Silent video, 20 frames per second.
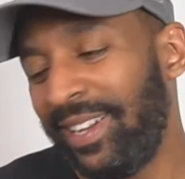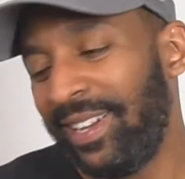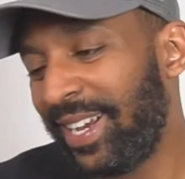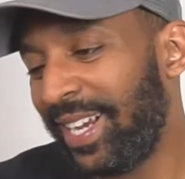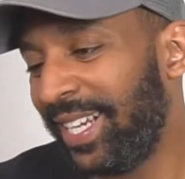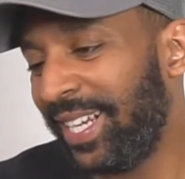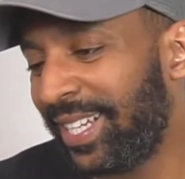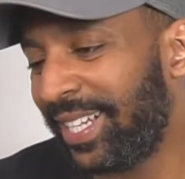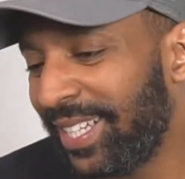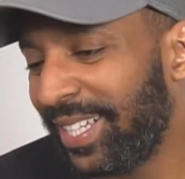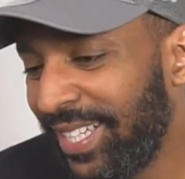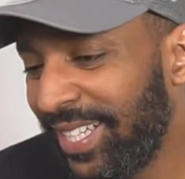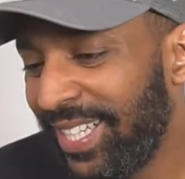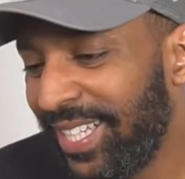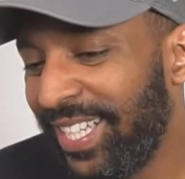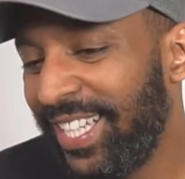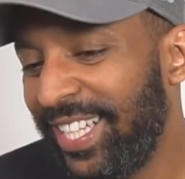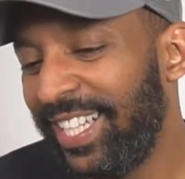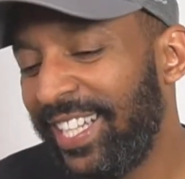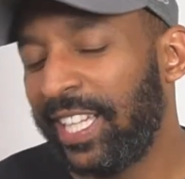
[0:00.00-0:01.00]
Like
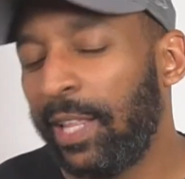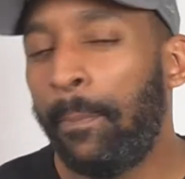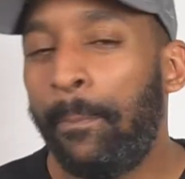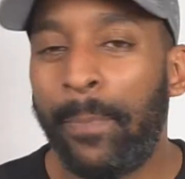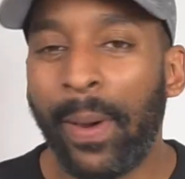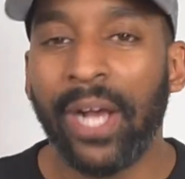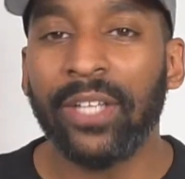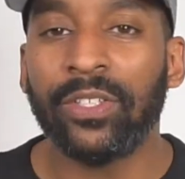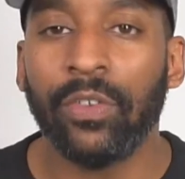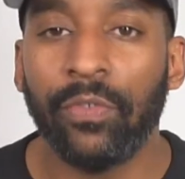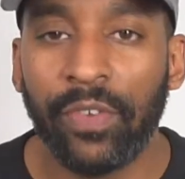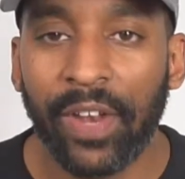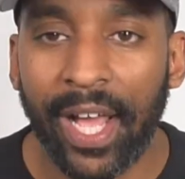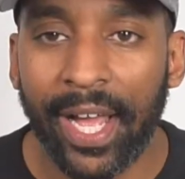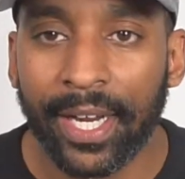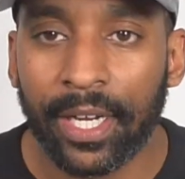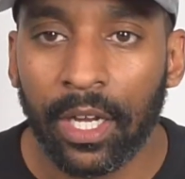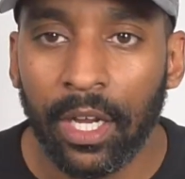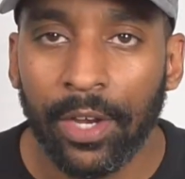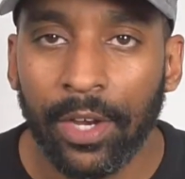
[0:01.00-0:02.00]
the buzz of
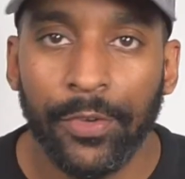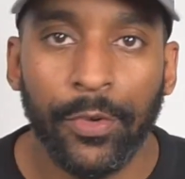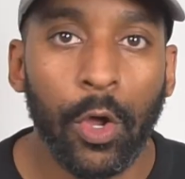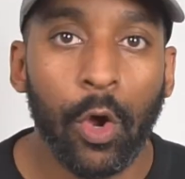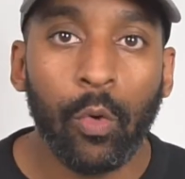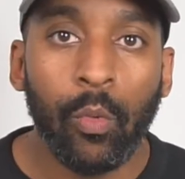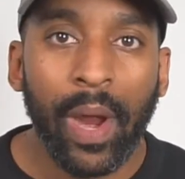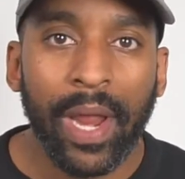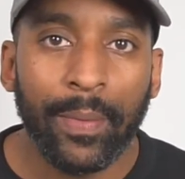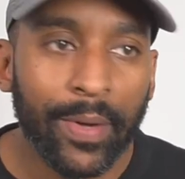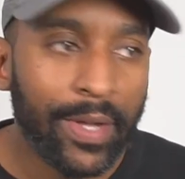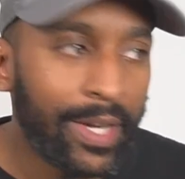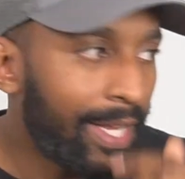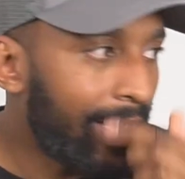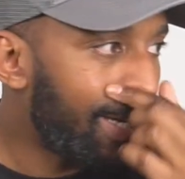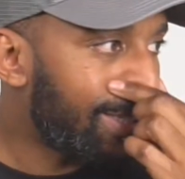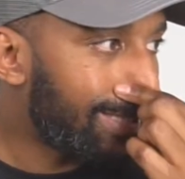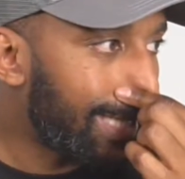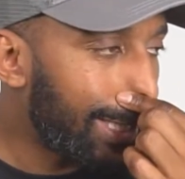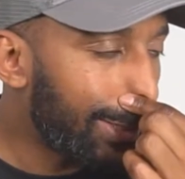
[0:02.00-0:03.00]
like, no way, we're going to
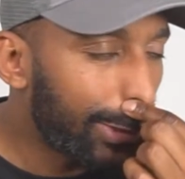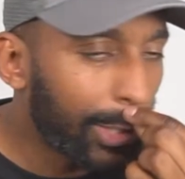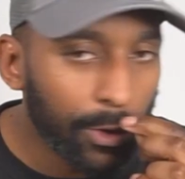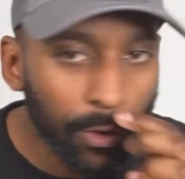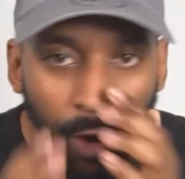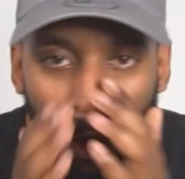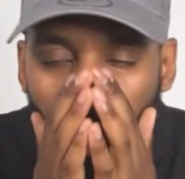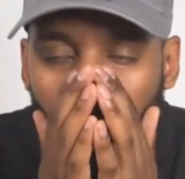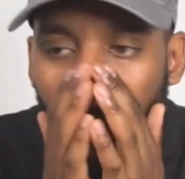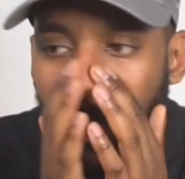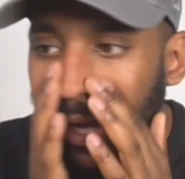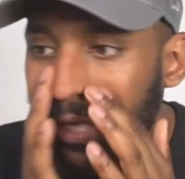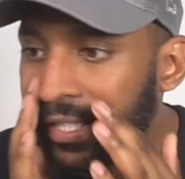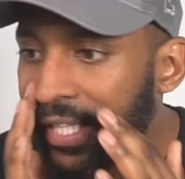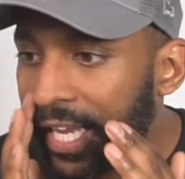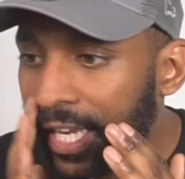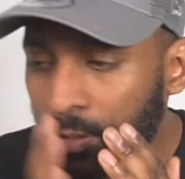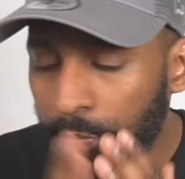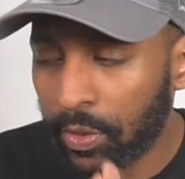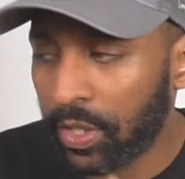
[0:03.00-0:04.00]
get Sancho. Oh my
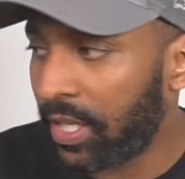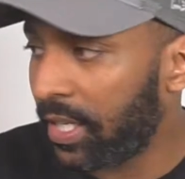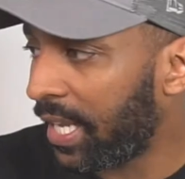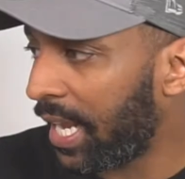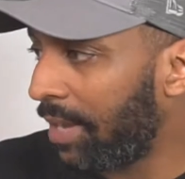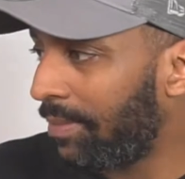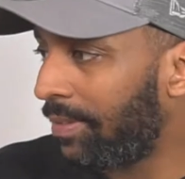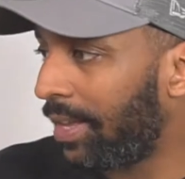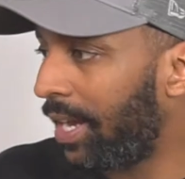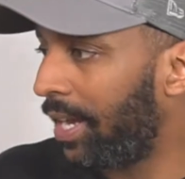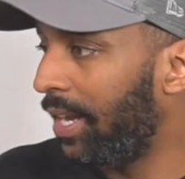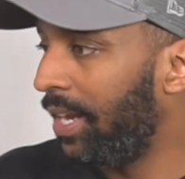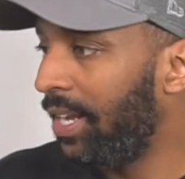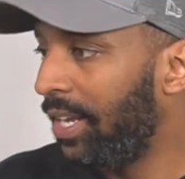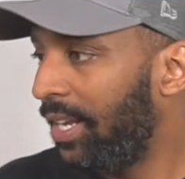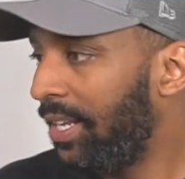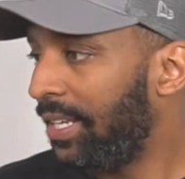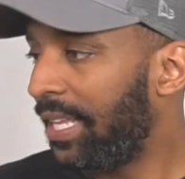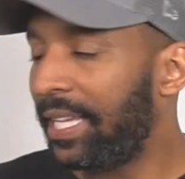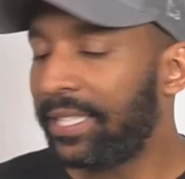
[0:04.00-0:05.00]
days, we're going to get him. Like,
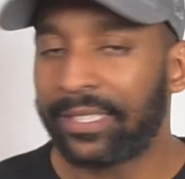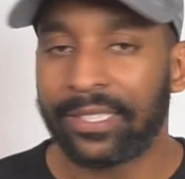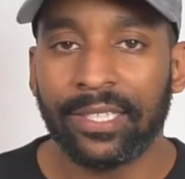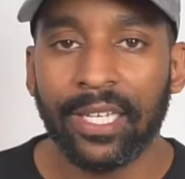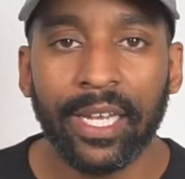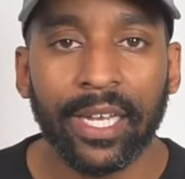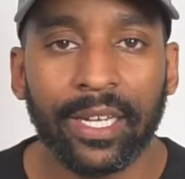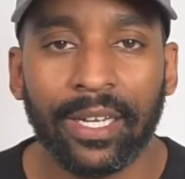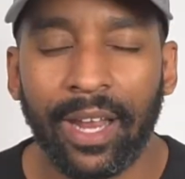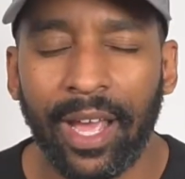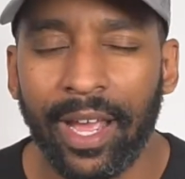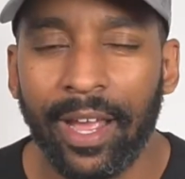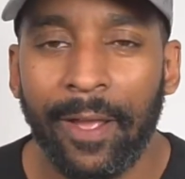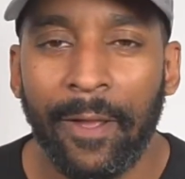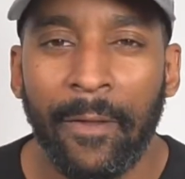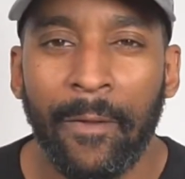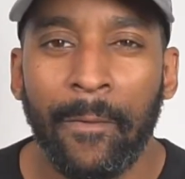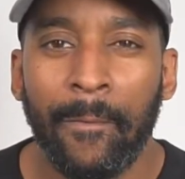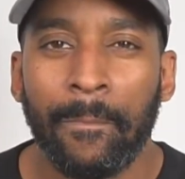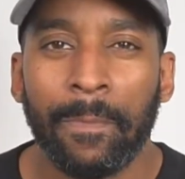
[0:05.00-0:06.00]
that's sick. Like,
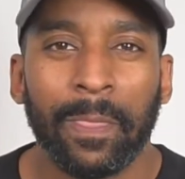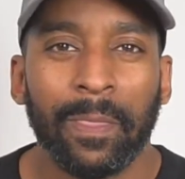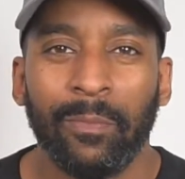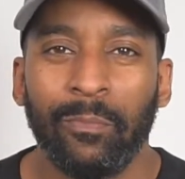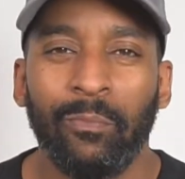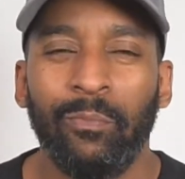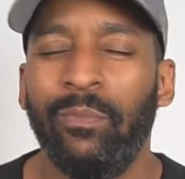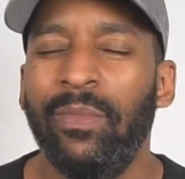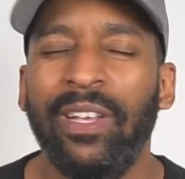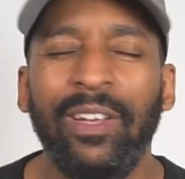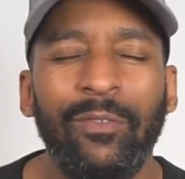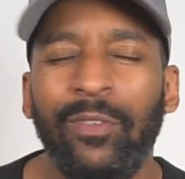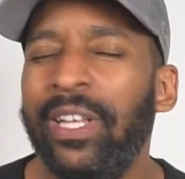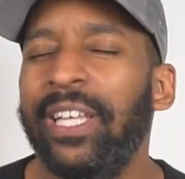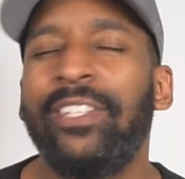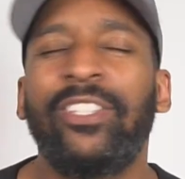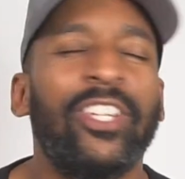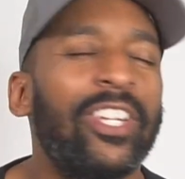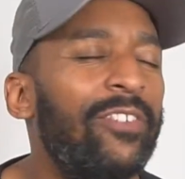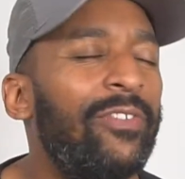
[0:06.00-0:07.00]

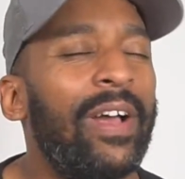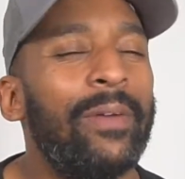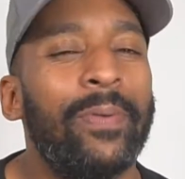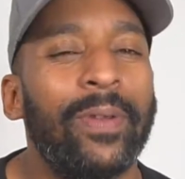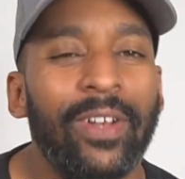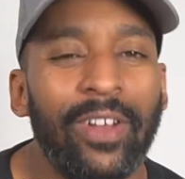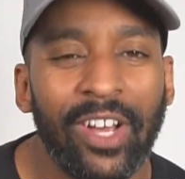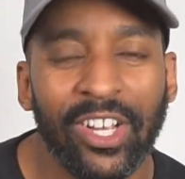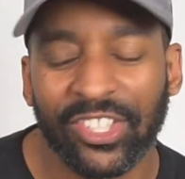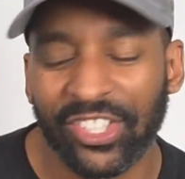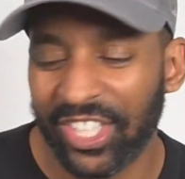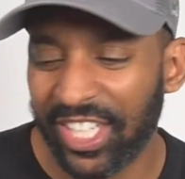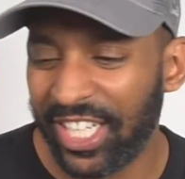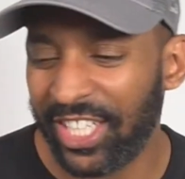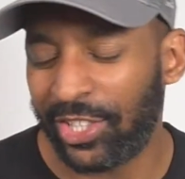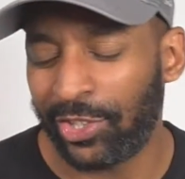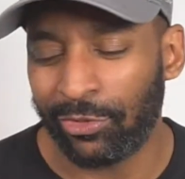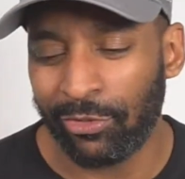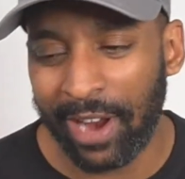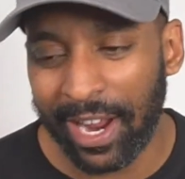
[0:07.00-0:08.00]
it should have happened last year.
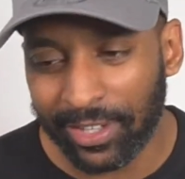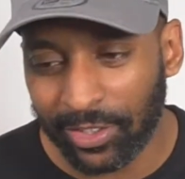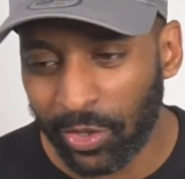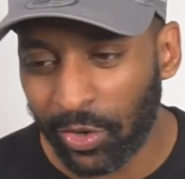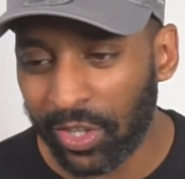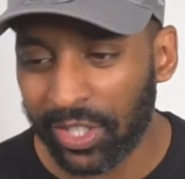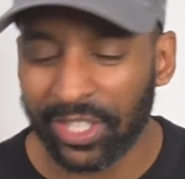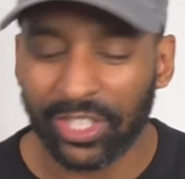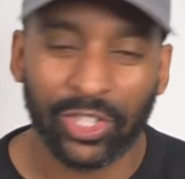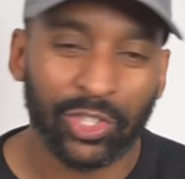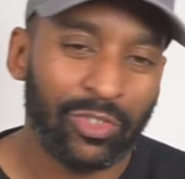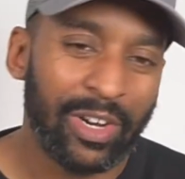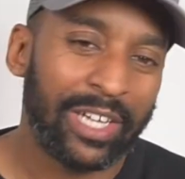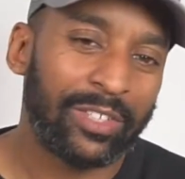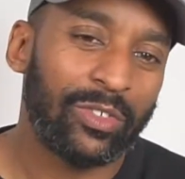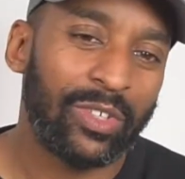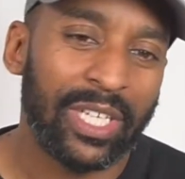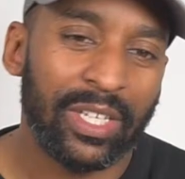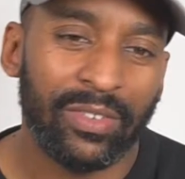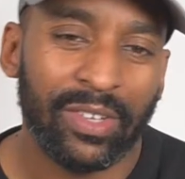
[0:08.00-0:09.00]
It dragged on. It's
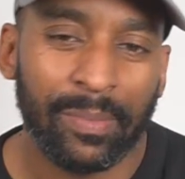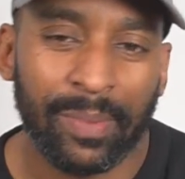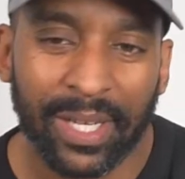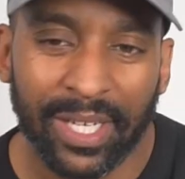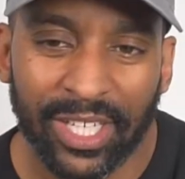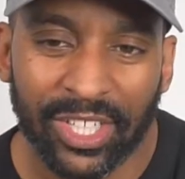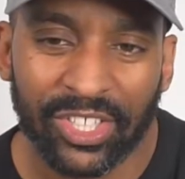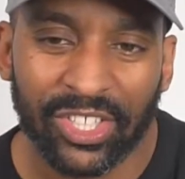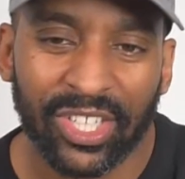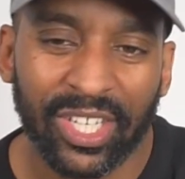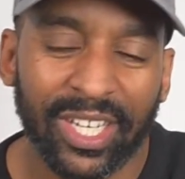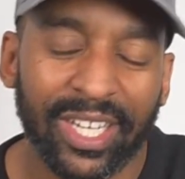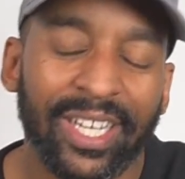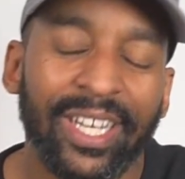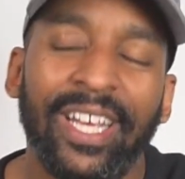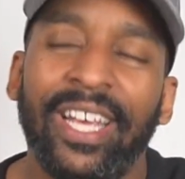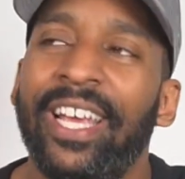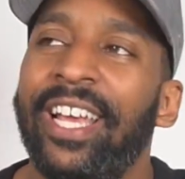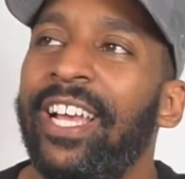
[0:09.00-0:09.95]
dragged on even a bit this year.